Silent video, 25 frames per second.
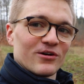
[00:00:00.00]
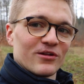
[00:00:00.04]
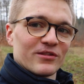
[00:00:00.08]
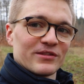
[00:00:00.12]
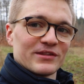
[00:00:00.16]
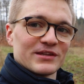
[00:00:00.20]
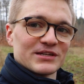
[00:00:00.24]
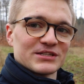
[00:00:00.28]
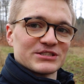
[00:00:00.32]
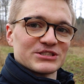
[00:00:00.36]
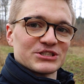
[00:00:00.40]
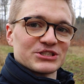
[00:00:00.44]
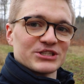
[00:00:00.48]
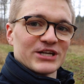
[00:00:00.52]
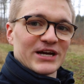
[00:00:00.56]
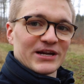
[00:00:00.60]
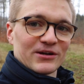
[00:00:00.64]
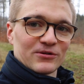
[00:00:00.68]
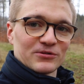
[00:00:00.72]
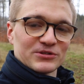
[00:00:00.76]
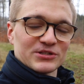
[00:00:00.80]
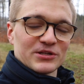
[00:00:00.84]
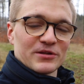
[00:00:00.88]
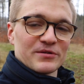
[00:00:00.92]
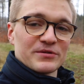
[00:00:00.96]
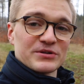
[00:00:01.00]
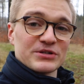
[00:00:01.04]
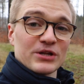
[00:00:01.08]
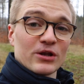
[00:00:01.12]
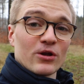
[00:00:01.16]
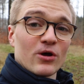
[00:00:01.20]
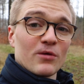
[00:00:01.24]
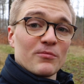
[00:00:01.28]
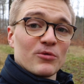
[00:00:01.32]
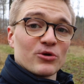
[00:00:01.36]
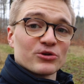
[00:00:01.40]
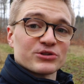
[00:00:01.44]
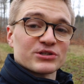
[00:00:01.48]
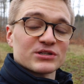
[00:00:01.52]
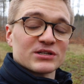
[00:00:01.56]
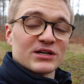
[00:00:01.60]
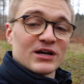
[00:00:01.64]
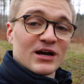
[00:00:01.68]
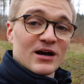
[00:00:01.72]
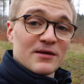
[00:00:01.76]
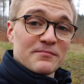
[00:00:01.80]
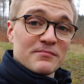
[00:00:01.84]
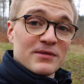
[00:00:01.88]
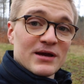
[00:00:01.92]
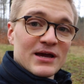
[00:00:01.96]
on this channel, so there is a lot more to
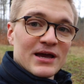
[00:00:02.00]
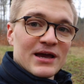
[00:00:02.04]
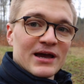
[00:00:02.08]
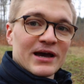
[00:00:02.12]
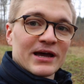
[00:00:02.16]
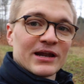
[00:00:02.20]
come.